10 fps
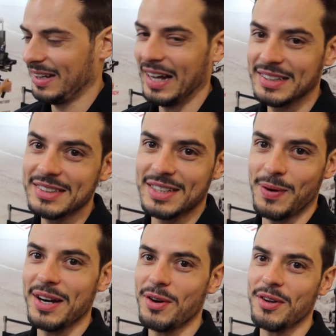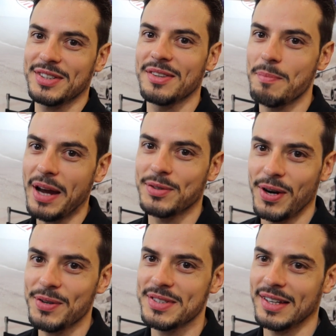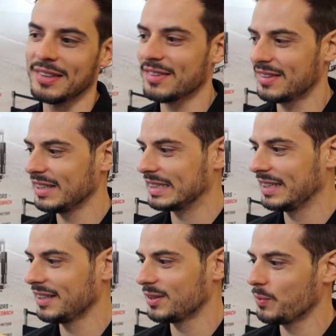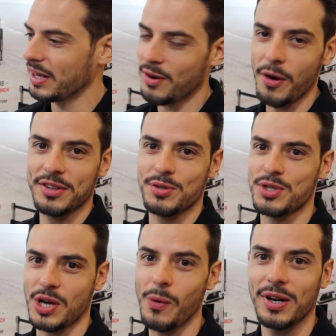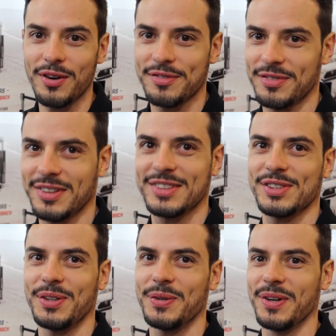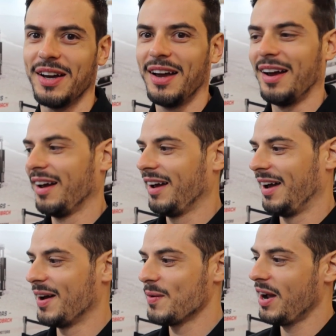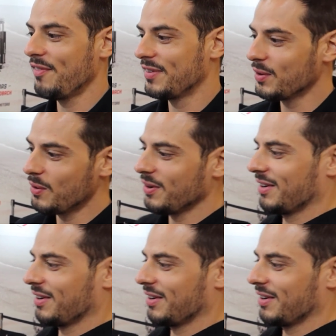I did quite a lot in the background, and this year we are going to show it off. So if you